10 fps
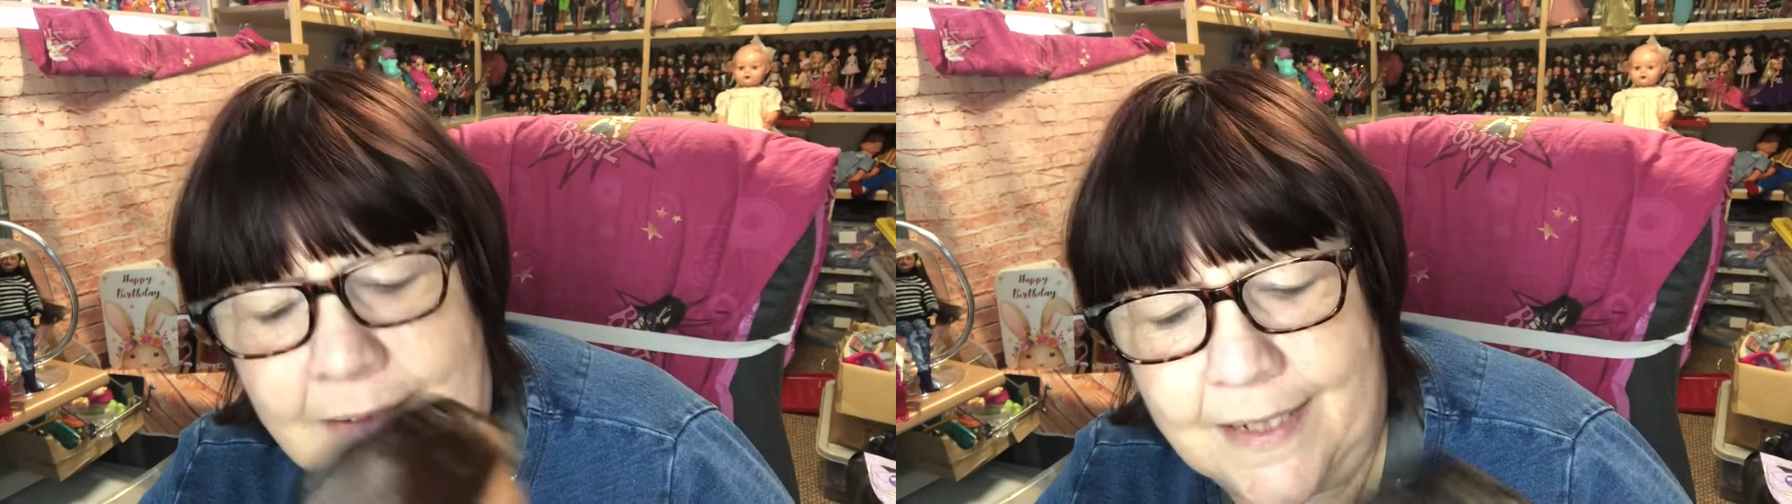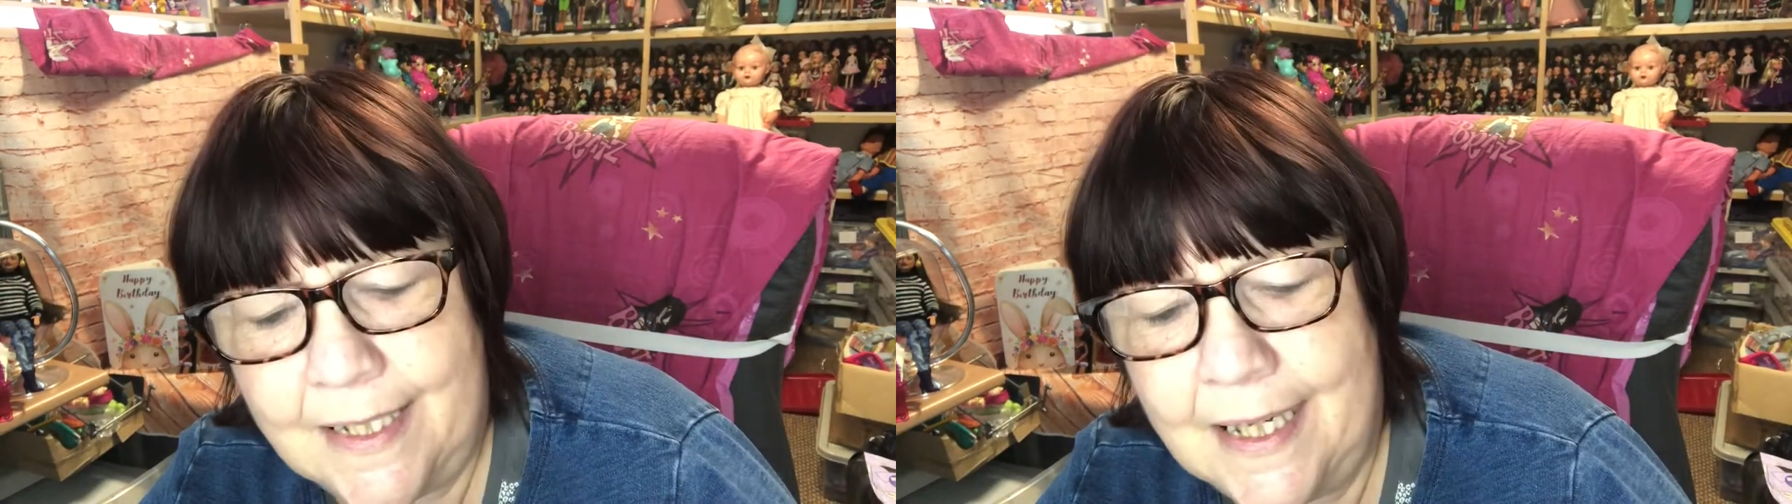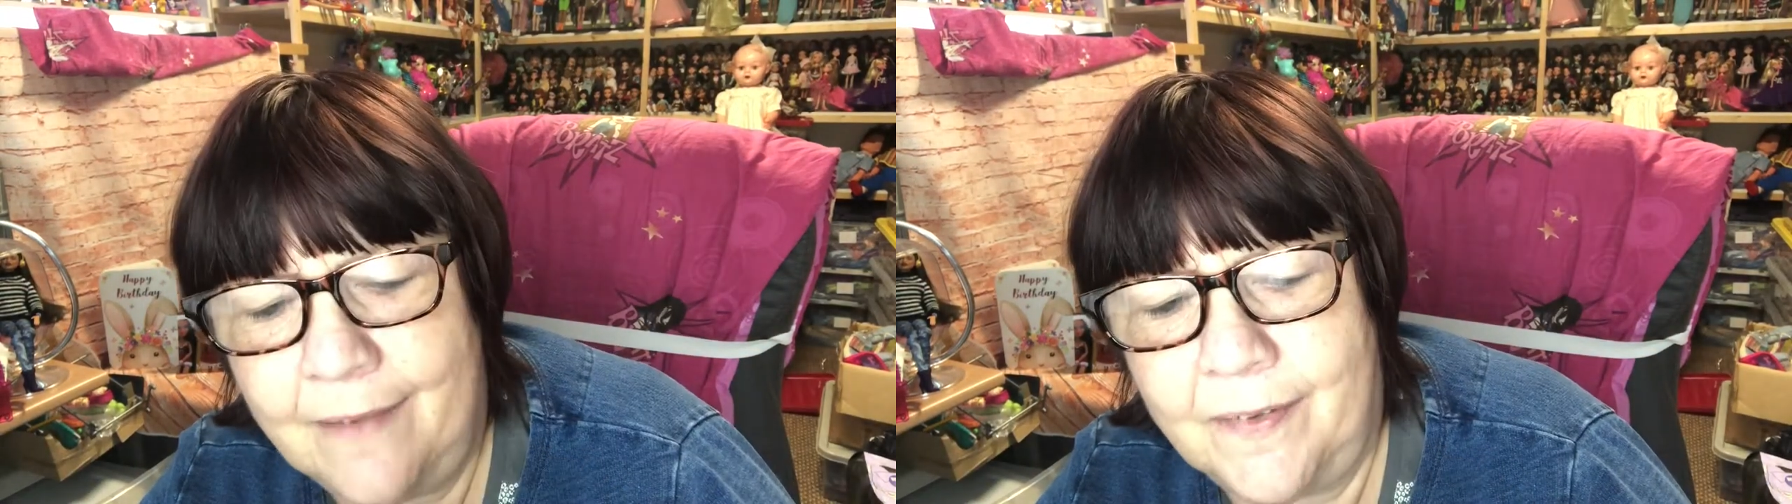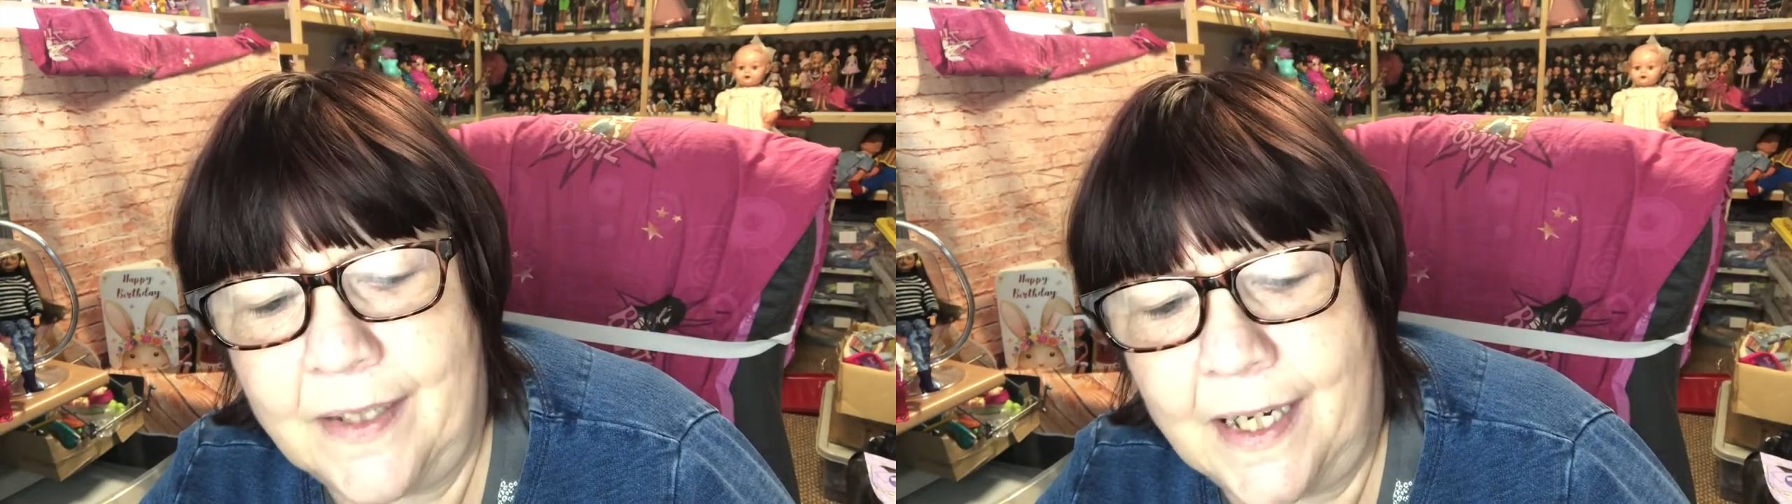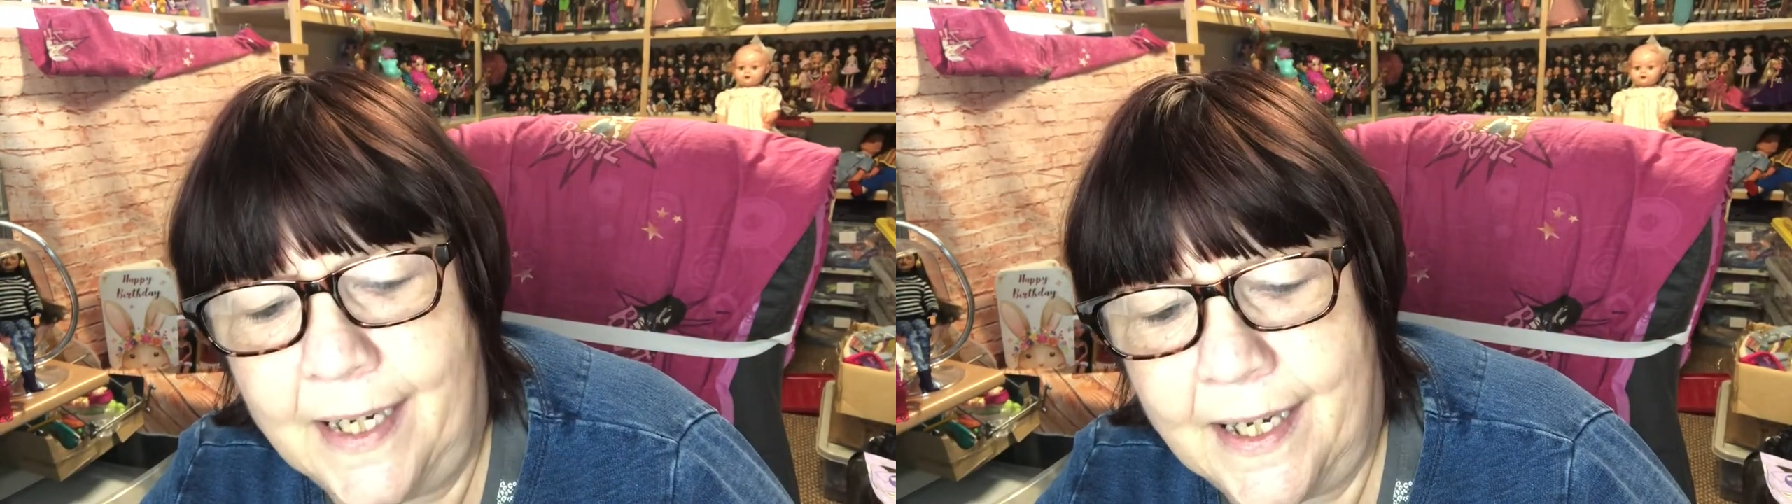did have a
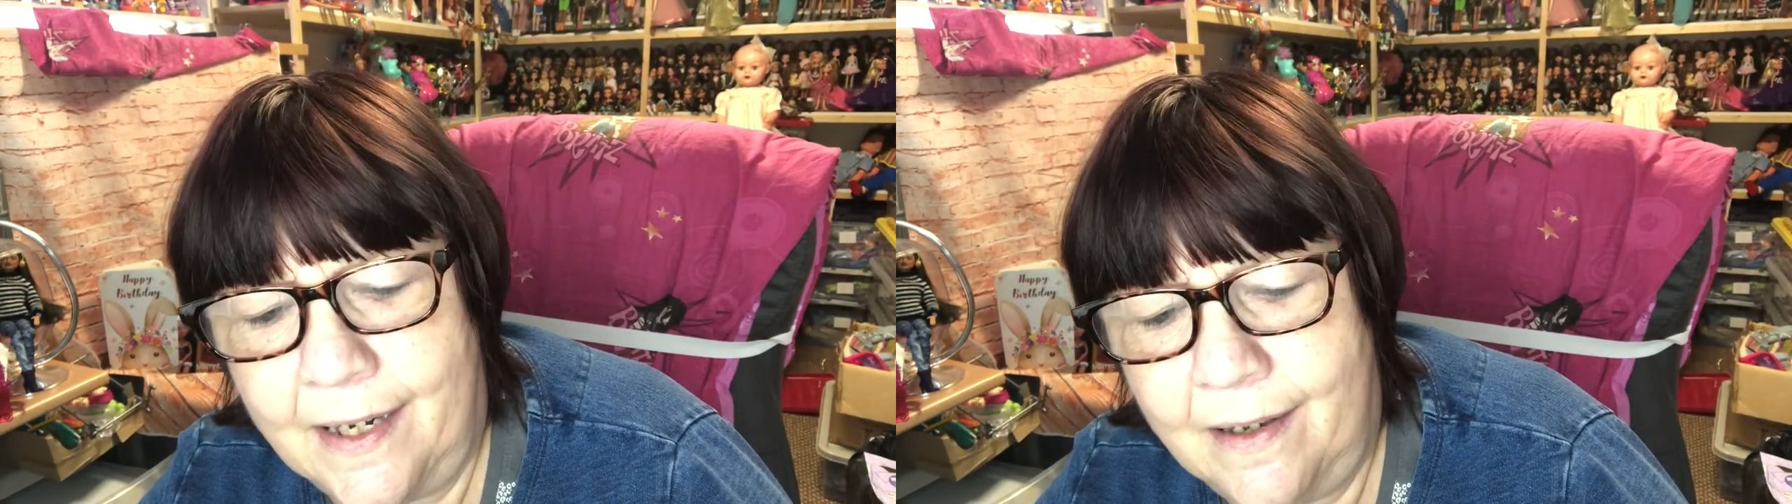click in